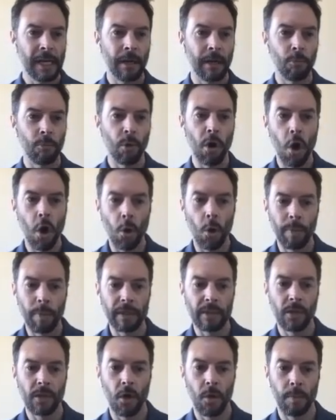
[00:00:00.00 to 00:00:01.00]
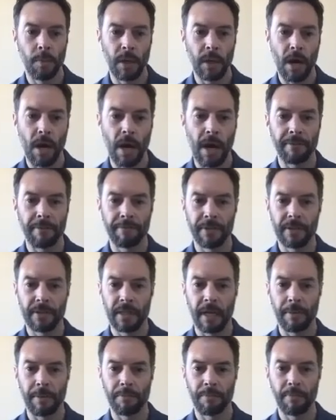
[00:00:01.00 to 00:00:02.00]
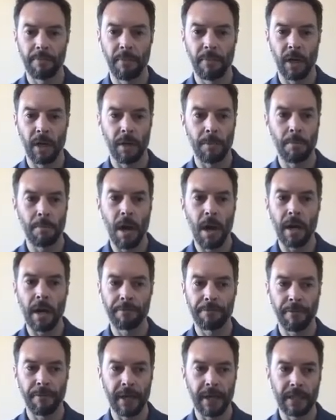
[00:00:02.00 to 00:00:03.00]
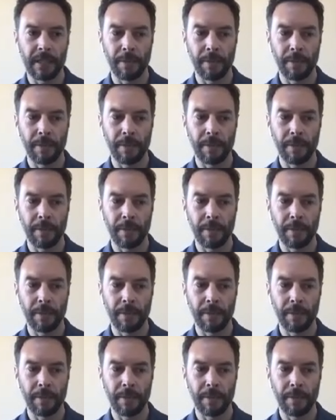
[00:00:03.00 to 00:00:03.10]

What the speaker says: We're hoping to open our office up on a modified